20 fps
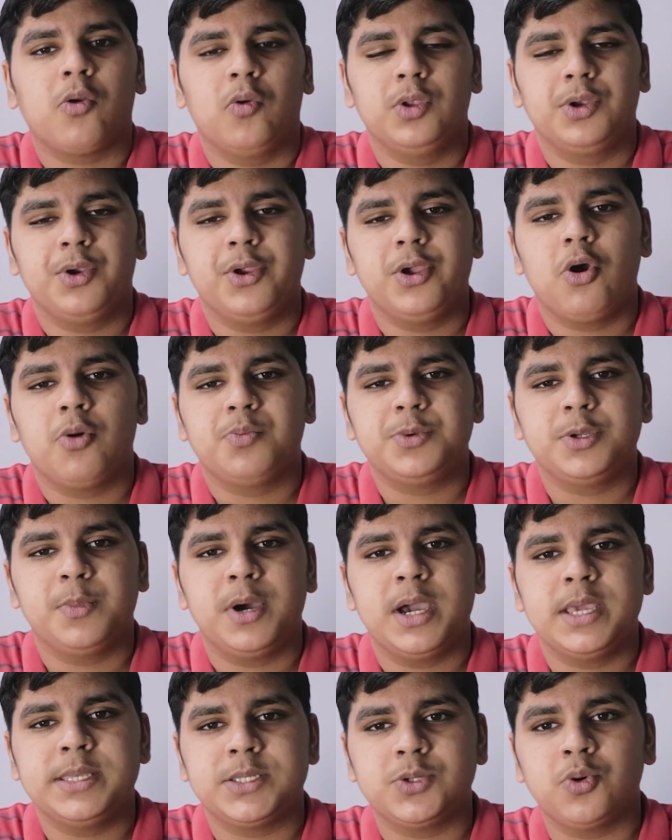already
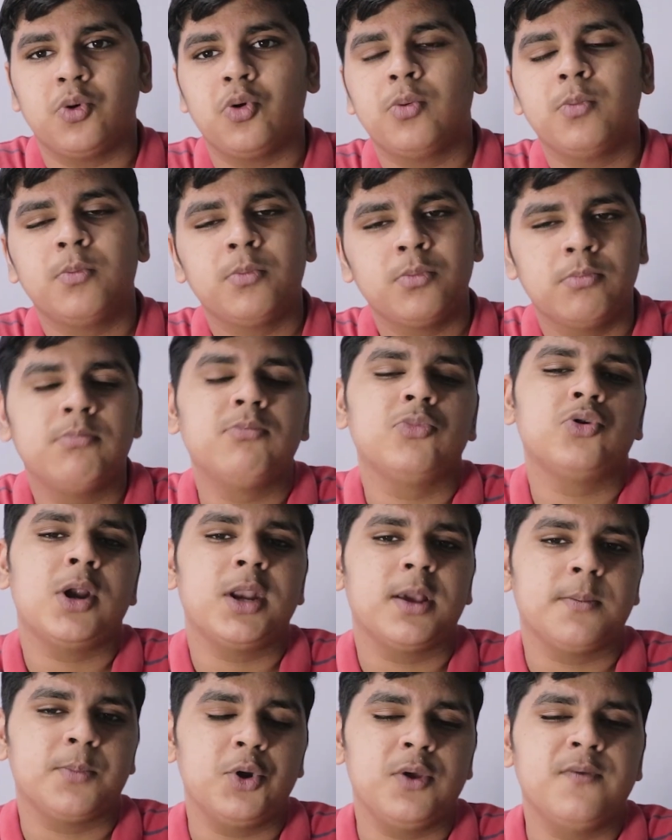optimized or
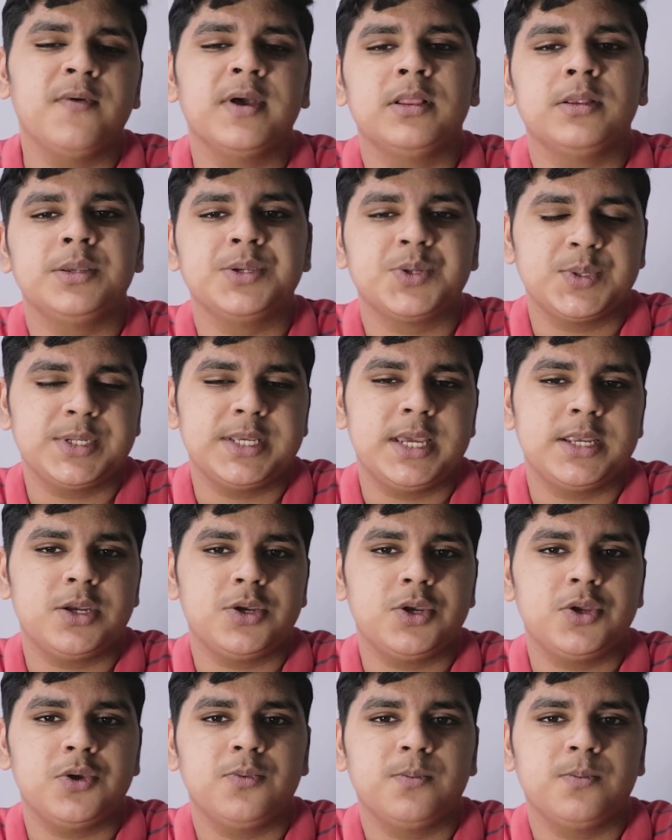running pretty well in Rosetta 2.